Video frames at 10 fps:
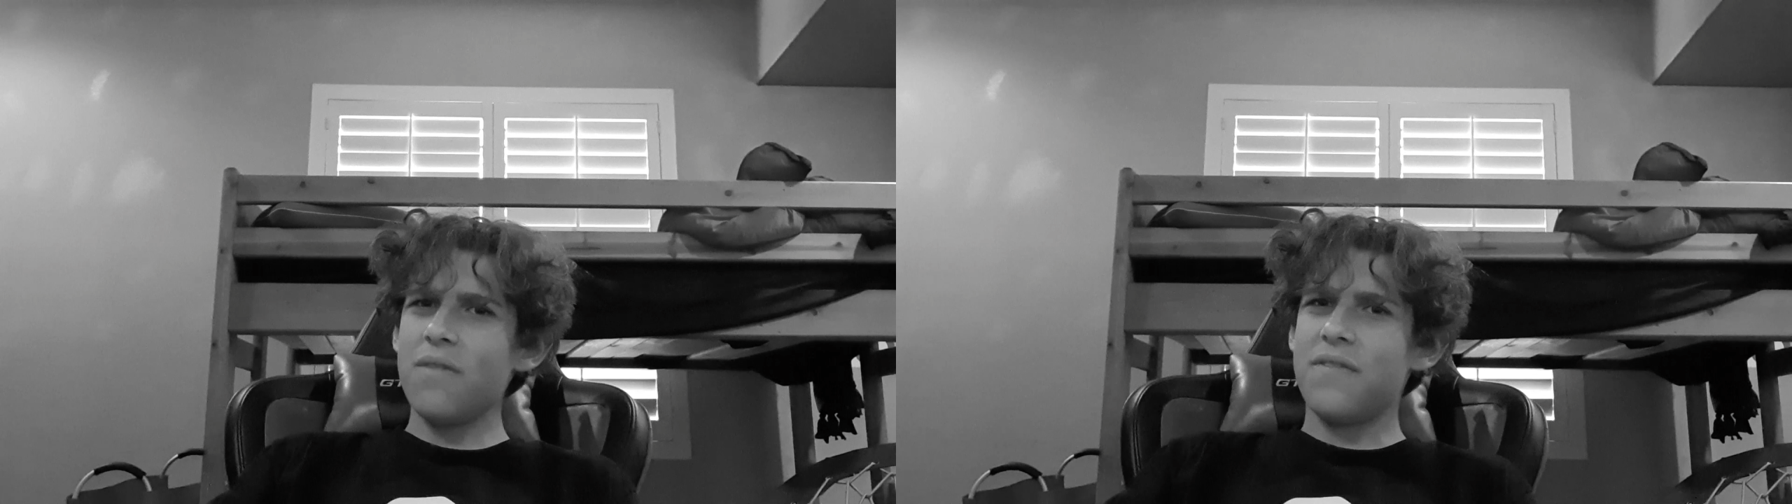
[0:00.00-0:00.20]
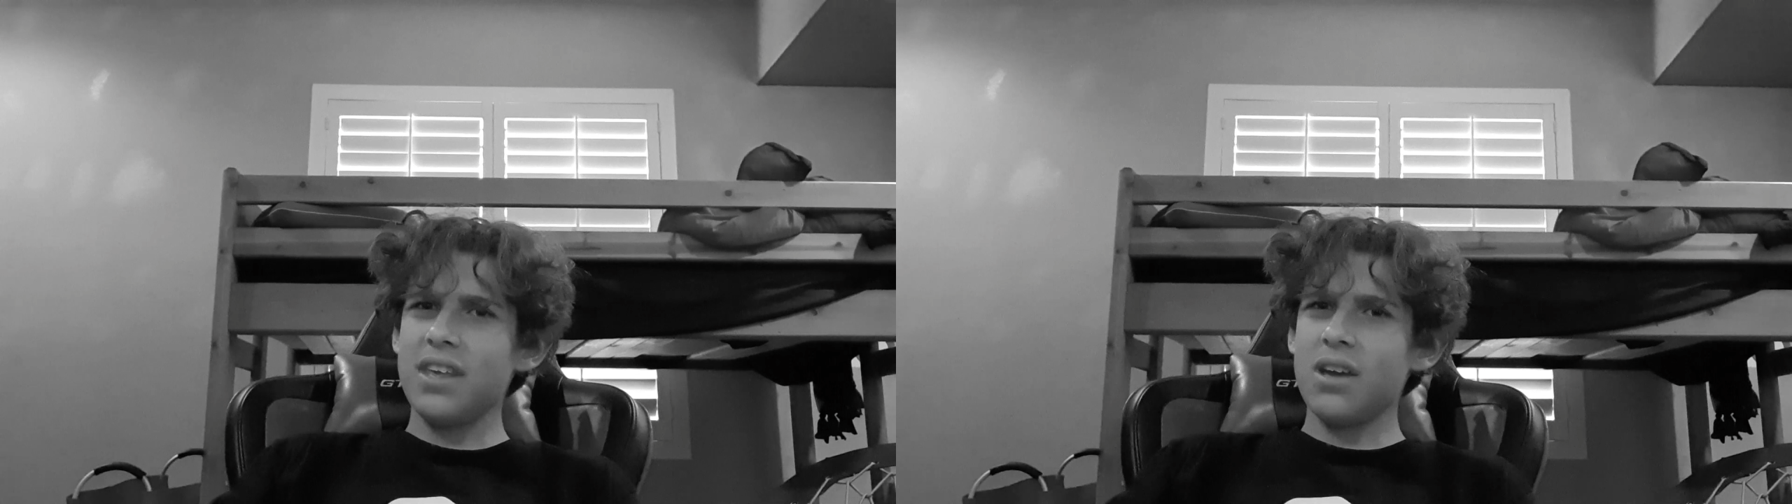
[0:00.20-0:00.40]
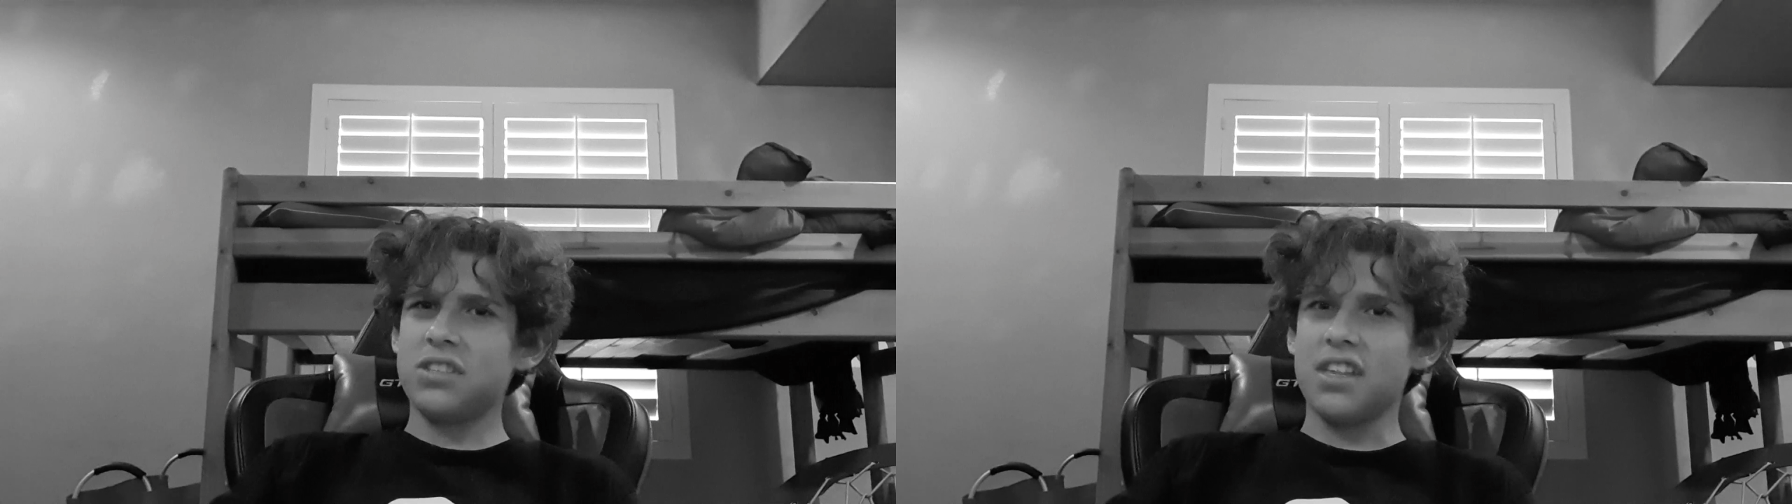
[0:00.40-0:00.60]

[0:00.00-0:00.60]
videos